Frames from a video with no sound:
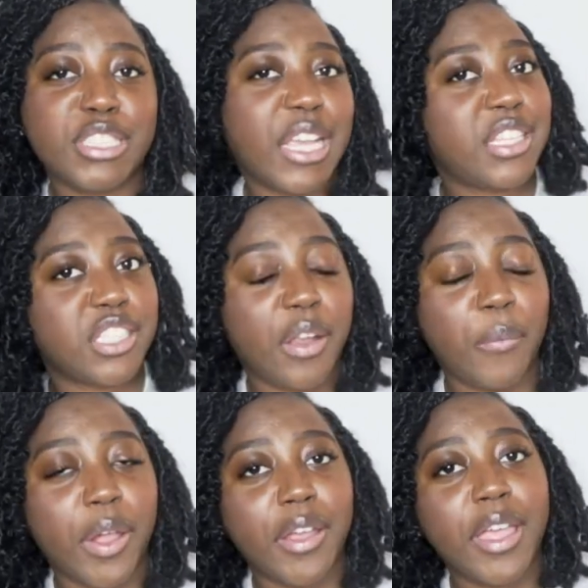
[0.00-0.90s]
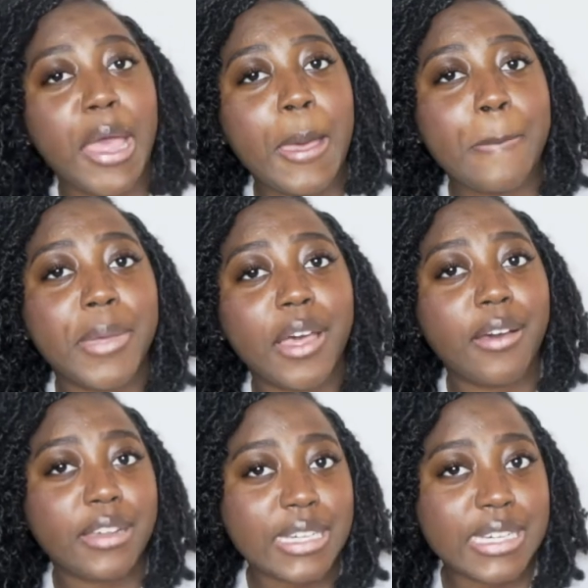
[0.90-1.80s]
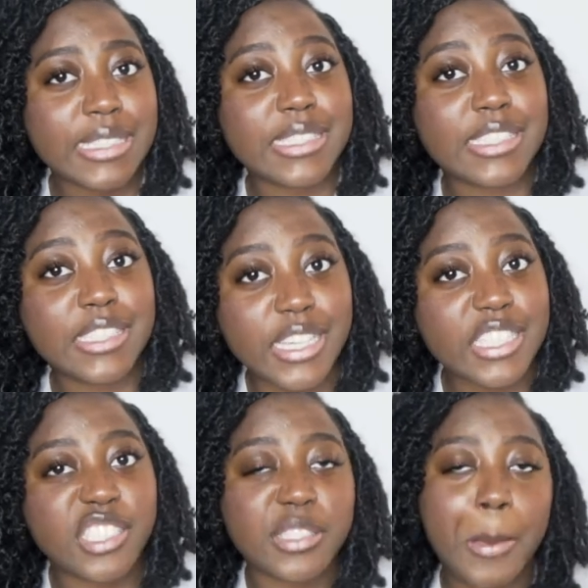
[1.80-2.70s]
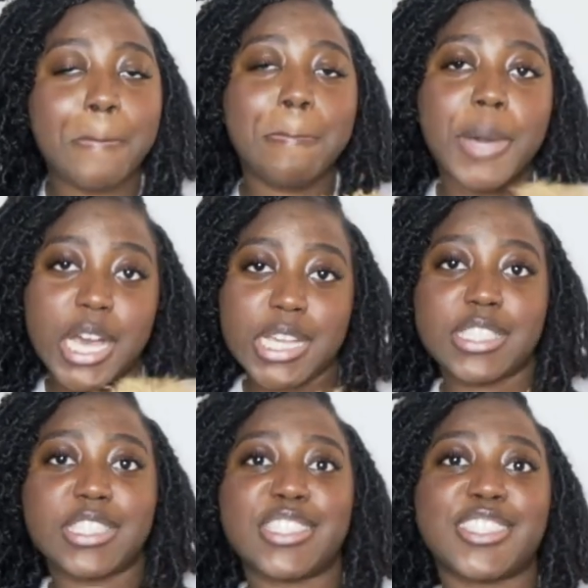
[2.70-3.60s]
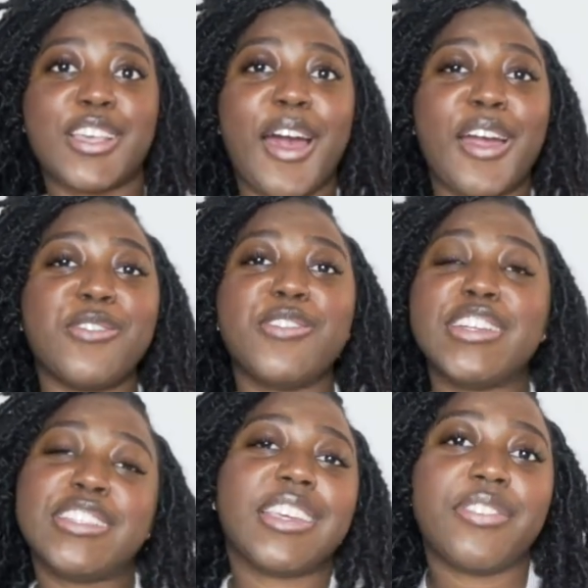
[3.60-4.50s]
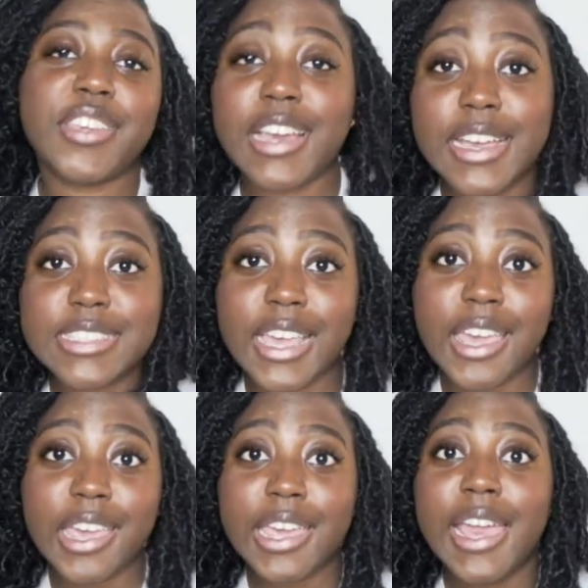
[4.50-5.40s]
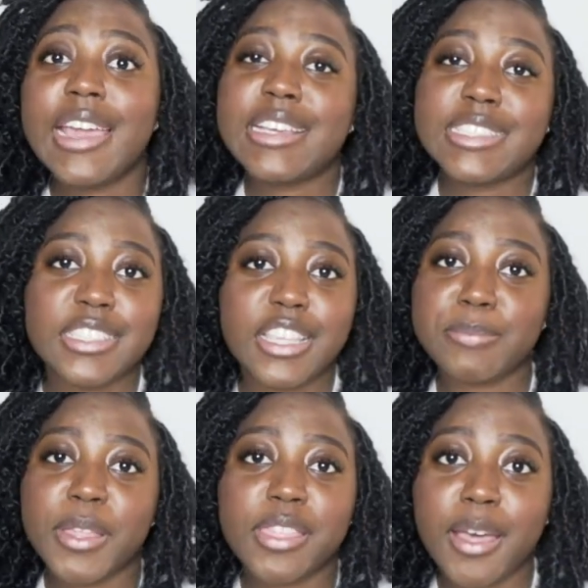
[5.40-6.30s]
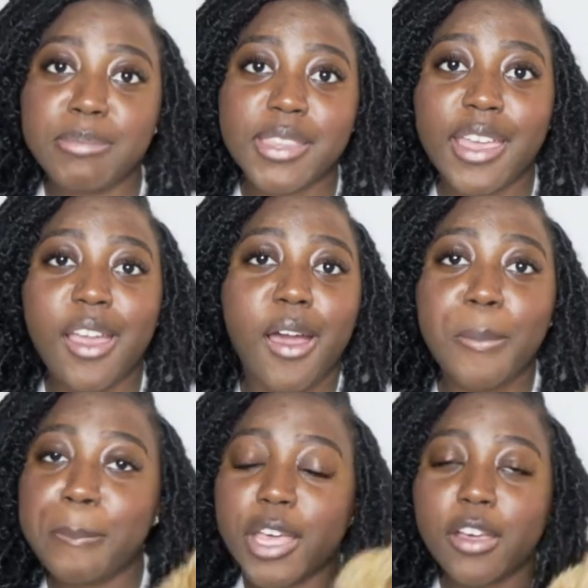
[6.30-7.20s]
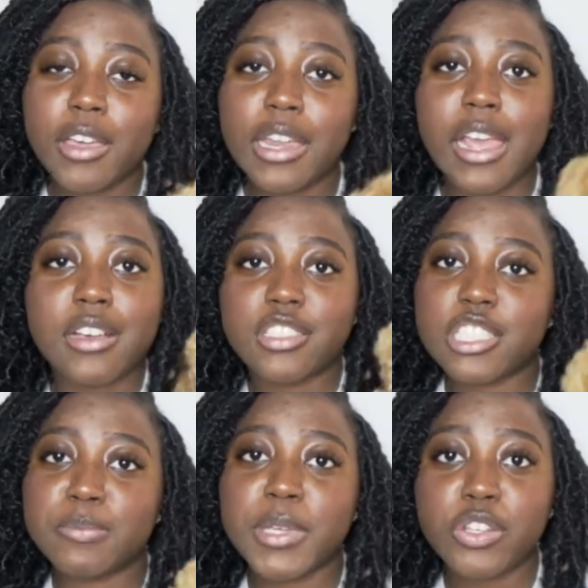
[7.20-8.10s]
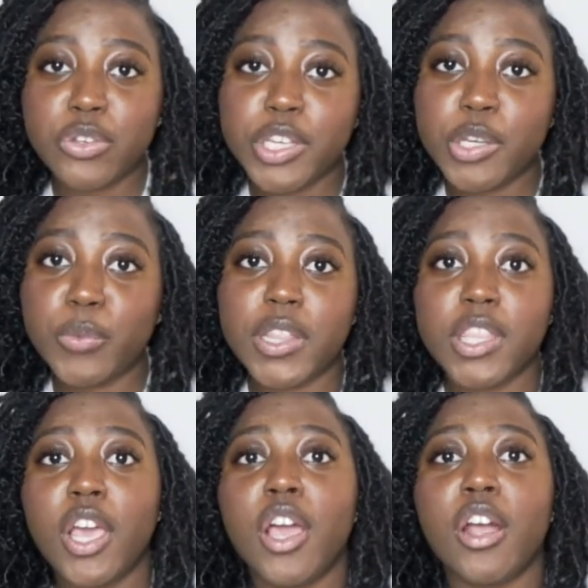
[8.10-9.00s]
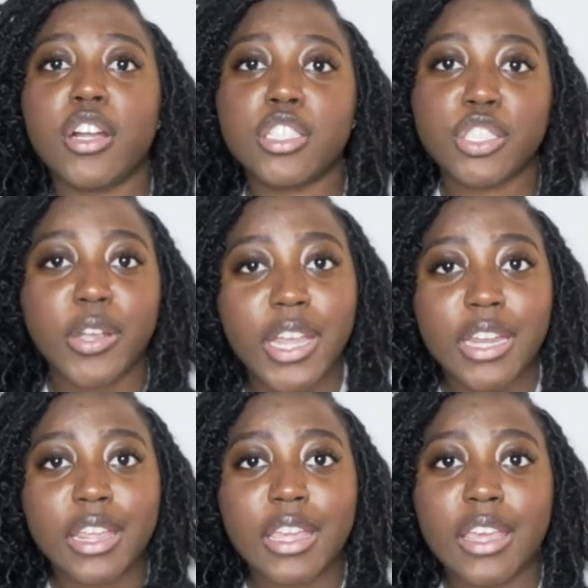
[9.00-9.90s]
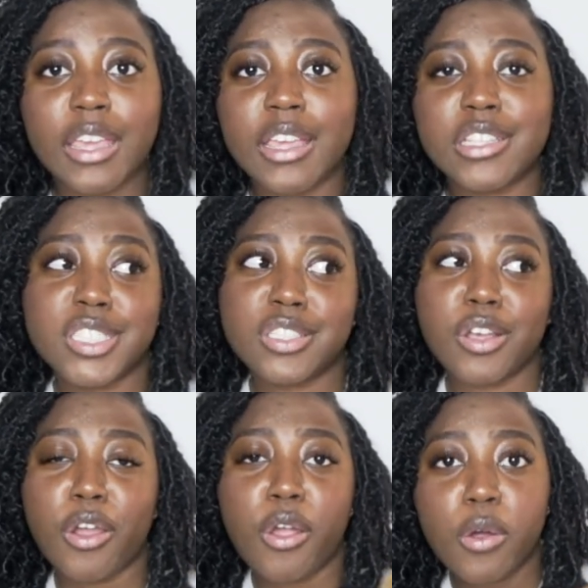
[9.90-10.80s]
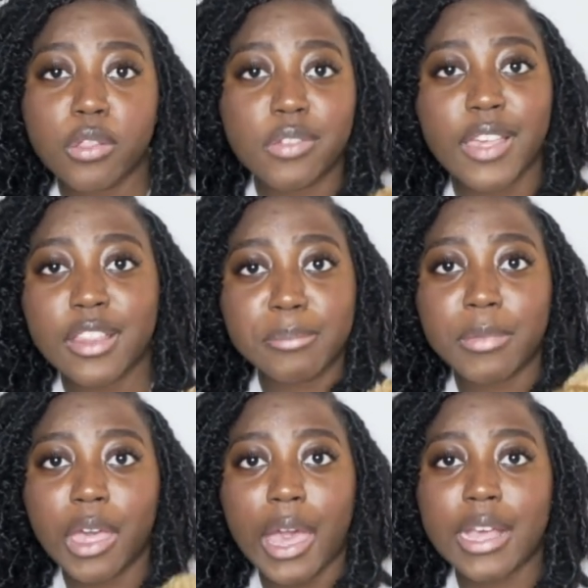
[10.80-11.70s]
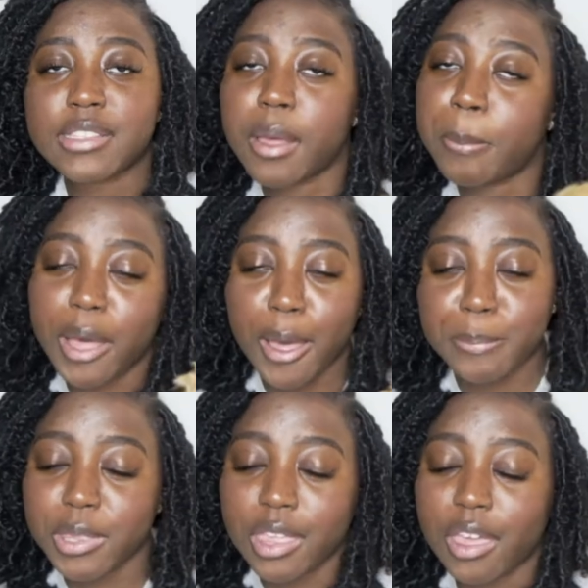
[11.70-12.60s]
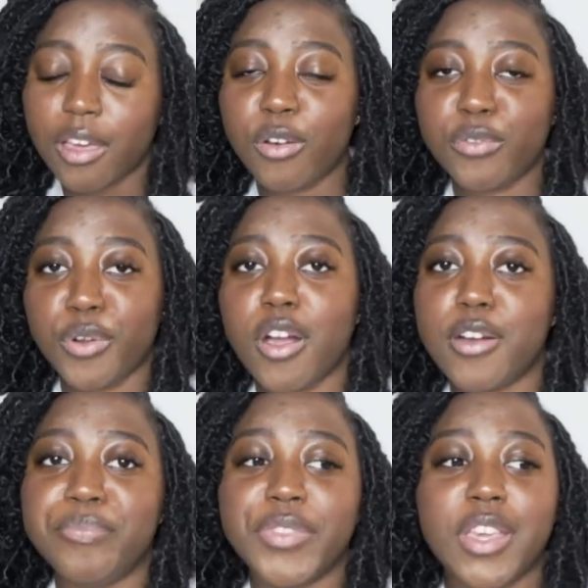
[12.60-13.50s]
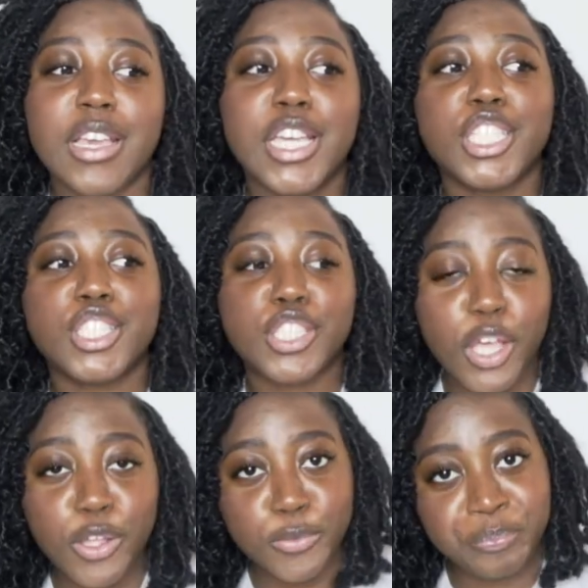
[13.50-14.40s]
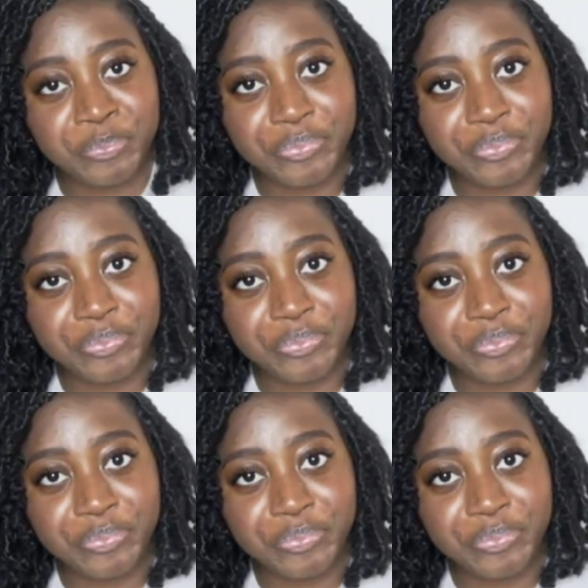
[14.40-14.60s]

in January, Belle hit 6 months. So I wanted to give you guys a 6 month update on Belle and how she's been doing with her training and just her whole development as a puppy overall. So,